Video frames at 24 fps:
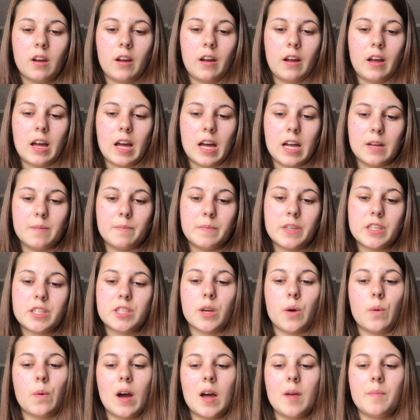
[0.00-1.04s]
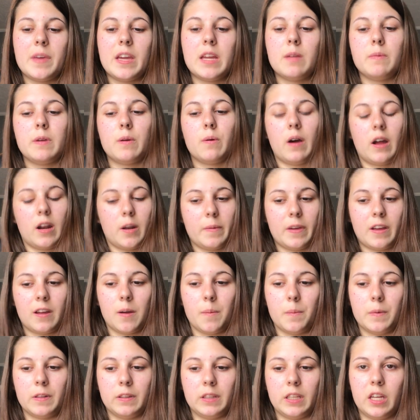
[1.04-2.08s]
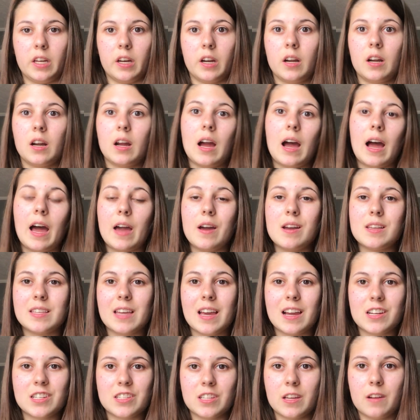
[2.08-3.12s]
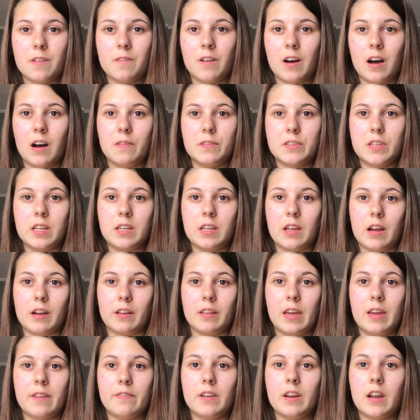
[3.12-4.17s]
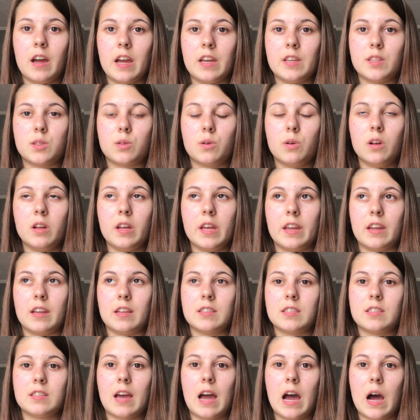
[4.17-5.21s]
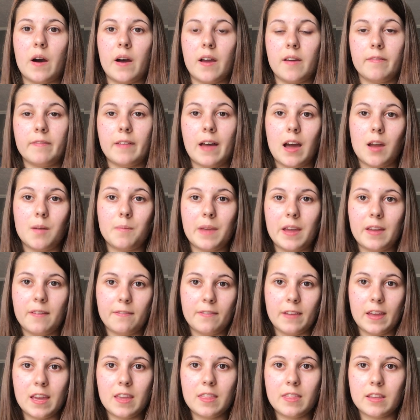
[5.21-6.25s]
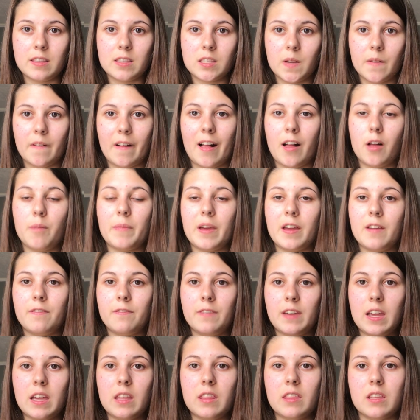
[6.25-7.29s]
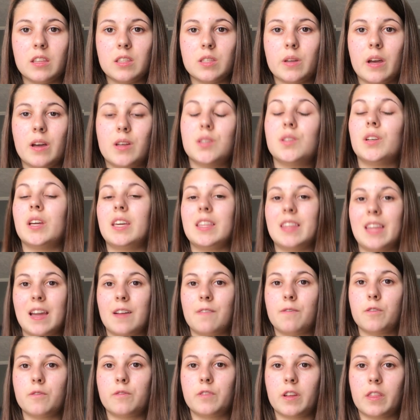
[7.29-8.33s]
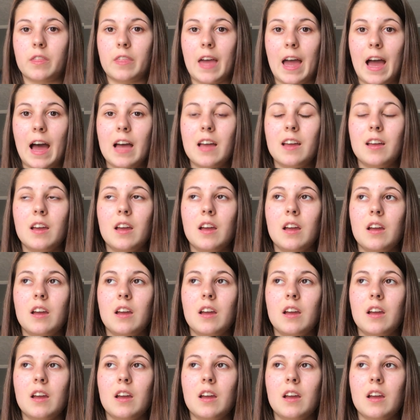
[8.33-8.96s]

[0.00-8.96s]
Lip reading: So what made me want to become a leader? I was actually involved in Young Life in high school, and it's how I found my faith and developed my faith, and so I was really thankful for that.